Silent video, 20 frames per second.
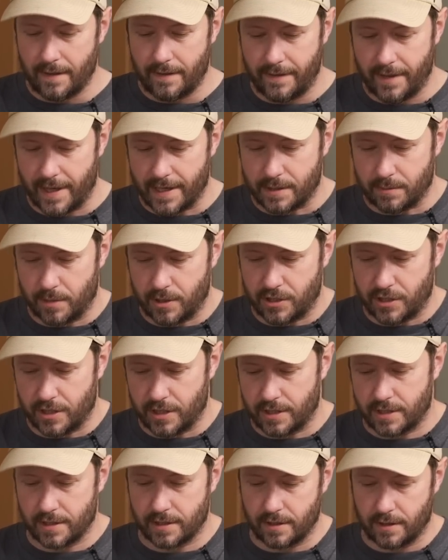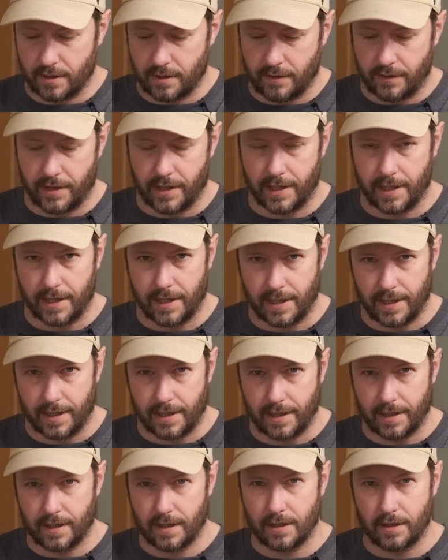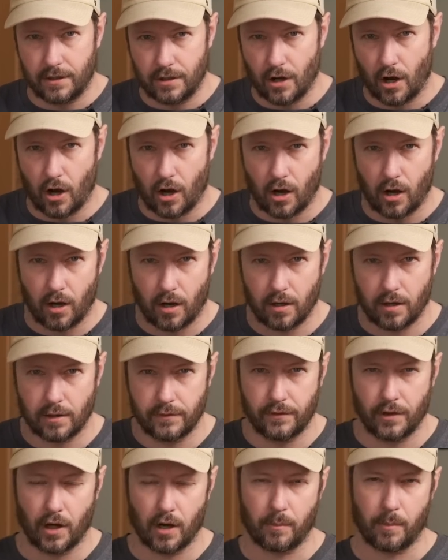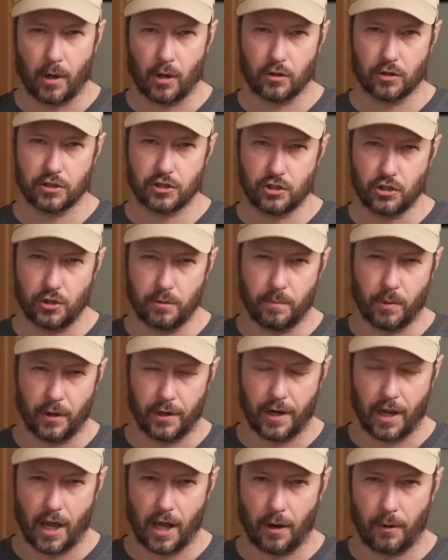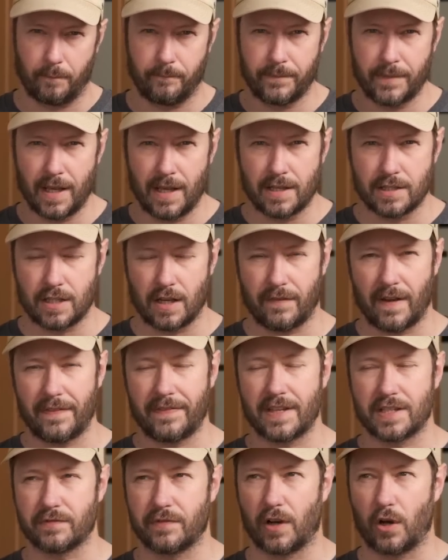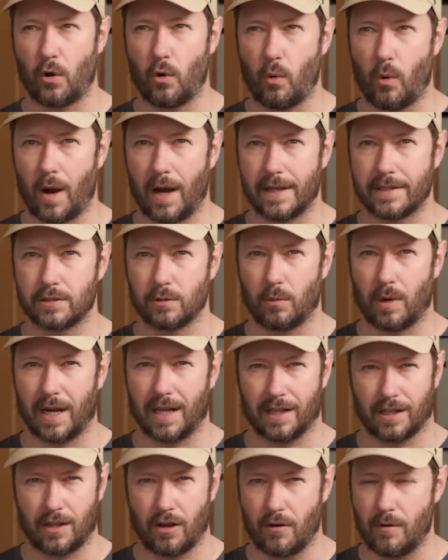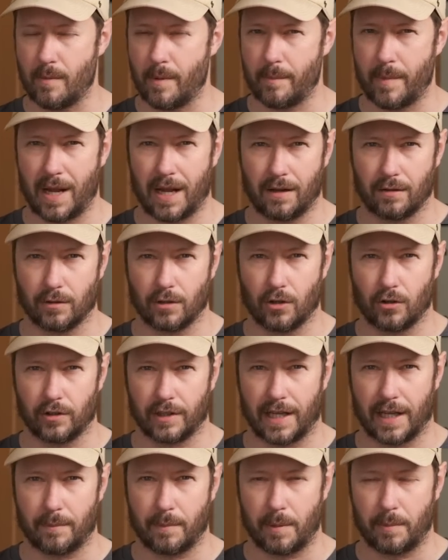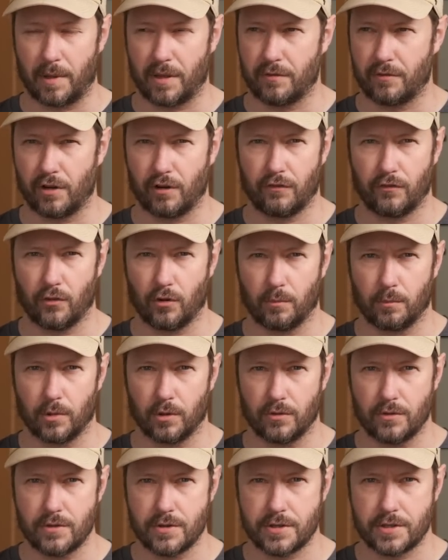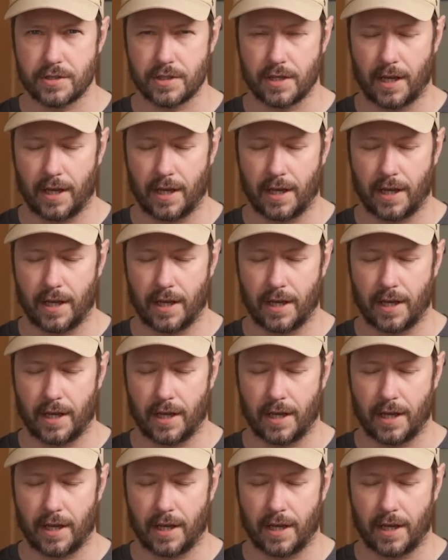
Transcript: This, which is the GNAR, GNARBox 2.0. So I've had this for quite a while. I can't remember how long now, maybe three or four months.